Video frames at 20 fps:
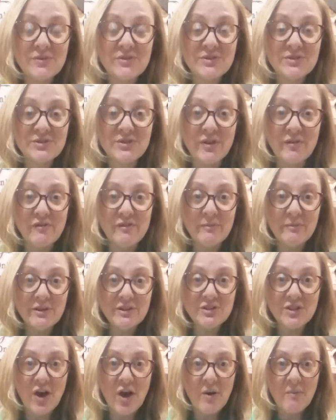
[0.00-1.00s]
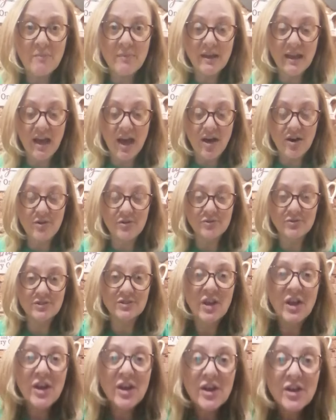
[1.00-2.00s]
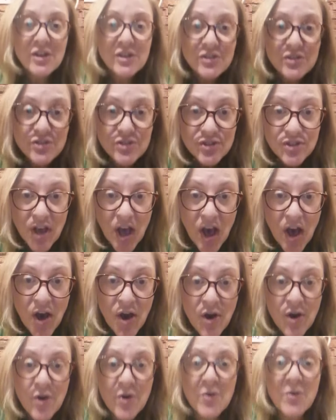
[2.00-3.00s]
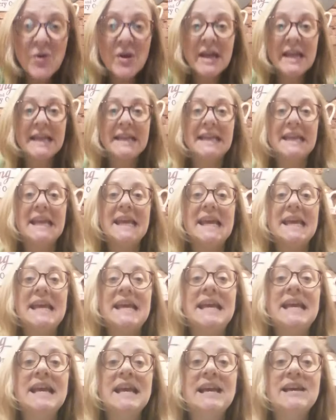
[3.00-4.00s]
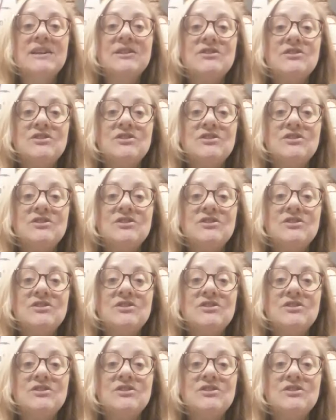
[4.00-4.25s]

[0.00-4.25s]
So from the top it goes, toe, knee,